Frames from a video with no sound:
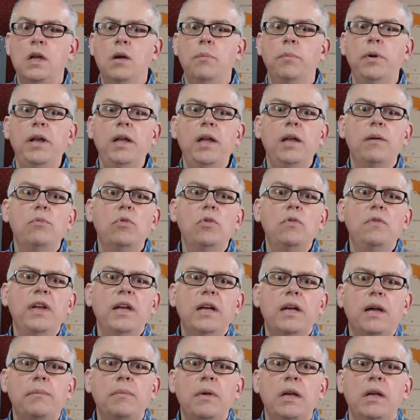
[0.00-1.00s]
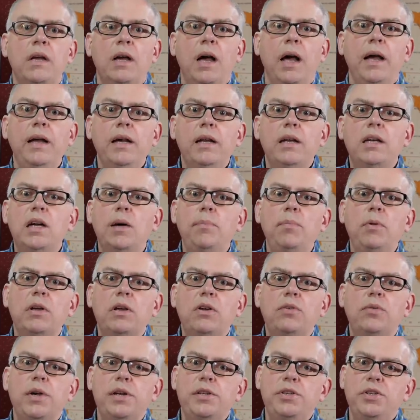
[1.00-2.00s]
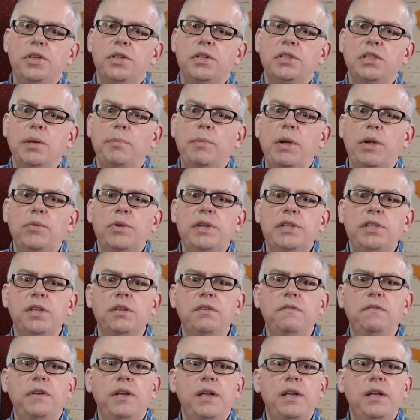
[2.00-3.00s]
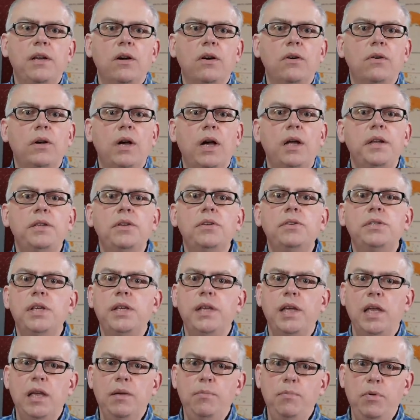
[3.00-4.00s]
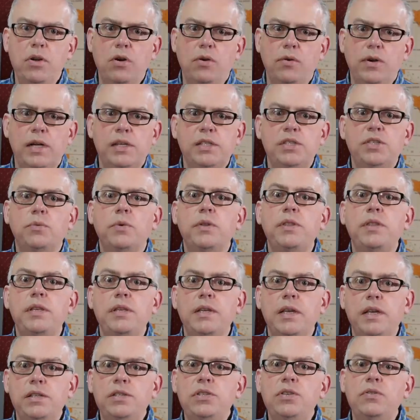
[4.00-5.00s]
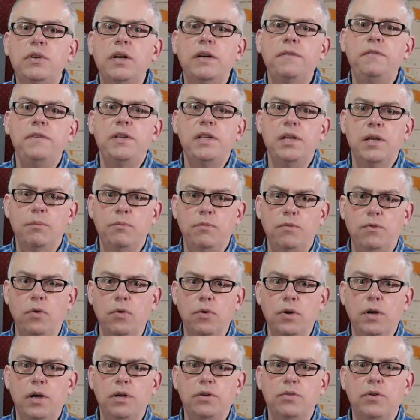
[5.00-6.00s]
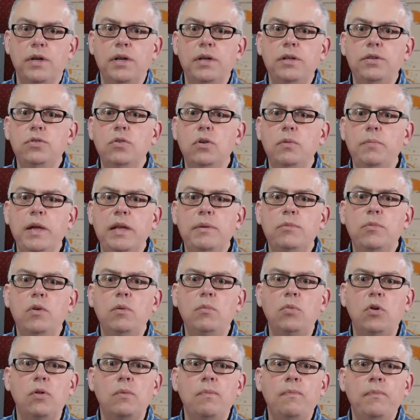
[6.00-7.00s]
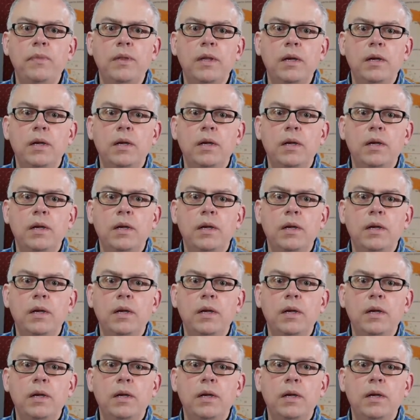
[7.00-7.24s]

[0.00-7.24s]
But hey, moving on. I got a couple of questions on my recent video on using A P R S with the Yaesu F T M four hundred dual band mobile.